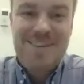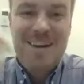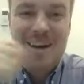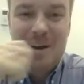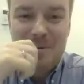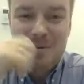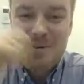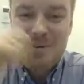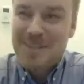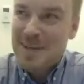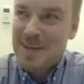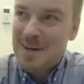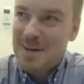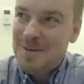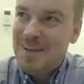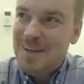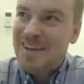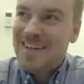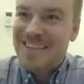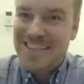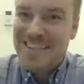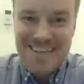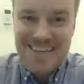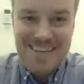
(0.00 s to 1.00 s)
I would send
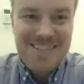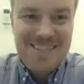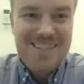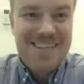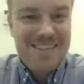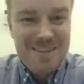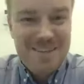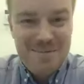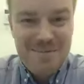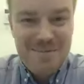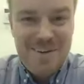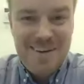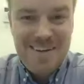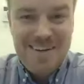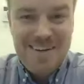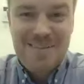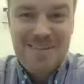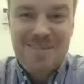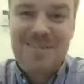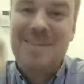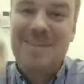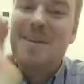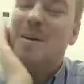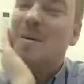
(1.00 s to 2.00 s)
ideas in the
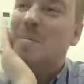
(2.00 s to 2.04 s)
files.